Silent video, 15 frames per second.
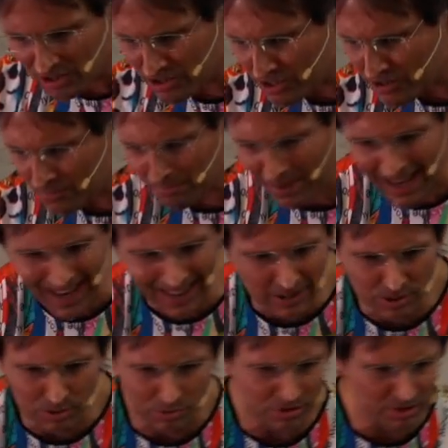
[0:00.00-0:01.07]
Just
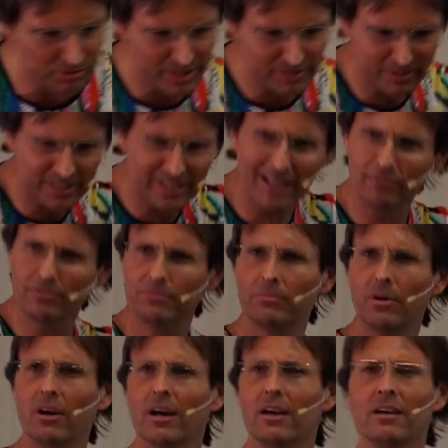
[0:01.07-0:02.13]
particles are even governed
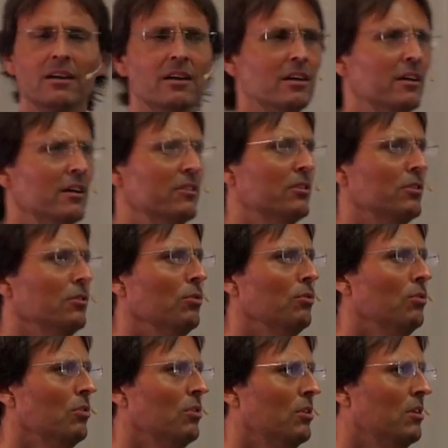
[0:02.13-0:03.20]
by the
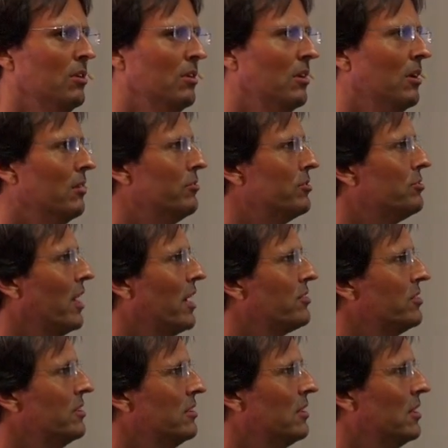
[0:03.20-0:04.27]
law of
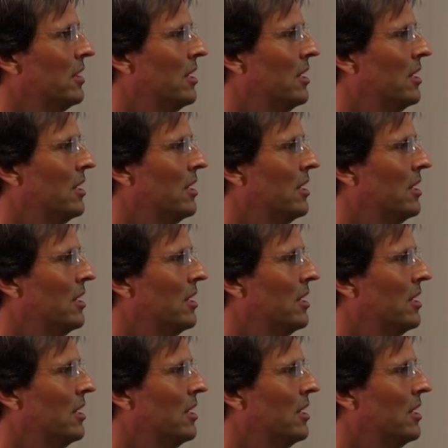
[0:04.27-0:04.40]
attraction.